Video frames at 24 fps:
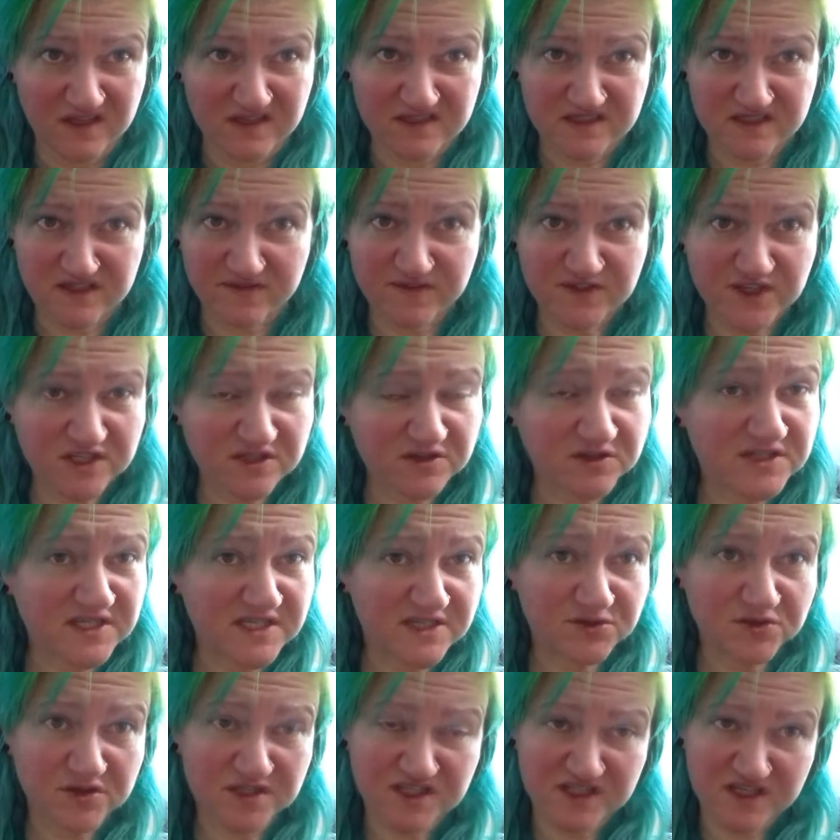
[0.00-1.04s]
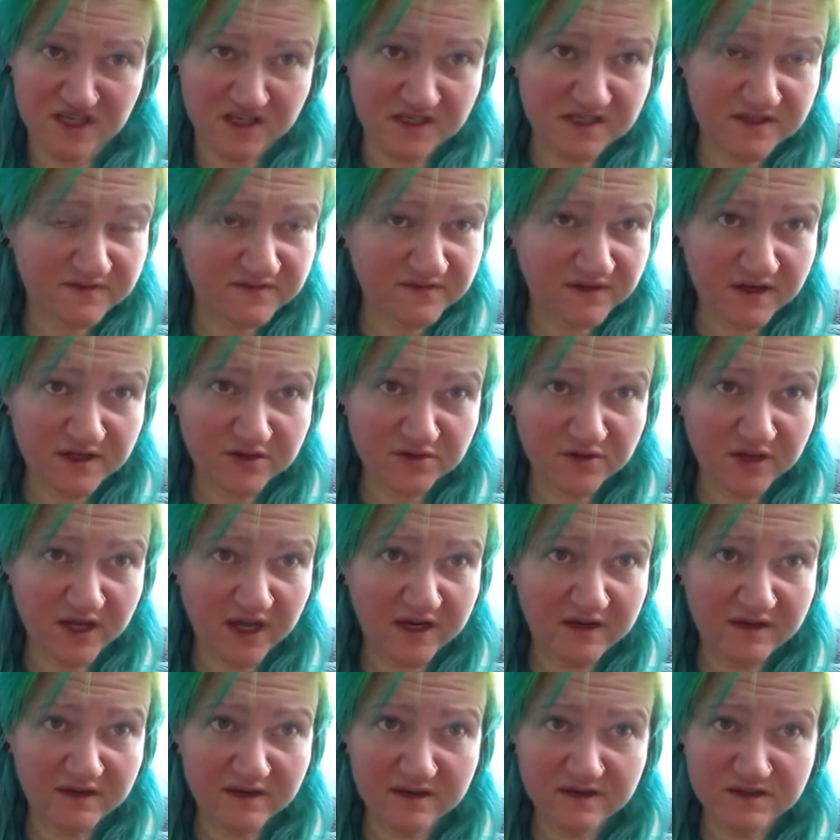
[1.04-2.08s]
stuff just because it's not certified
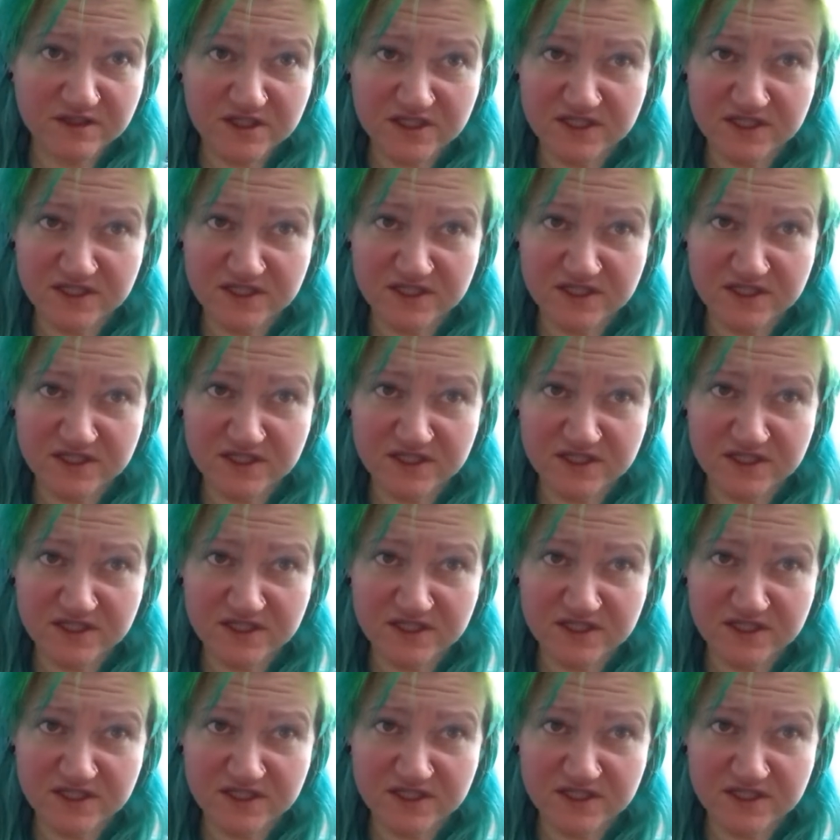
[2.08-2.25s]
organic,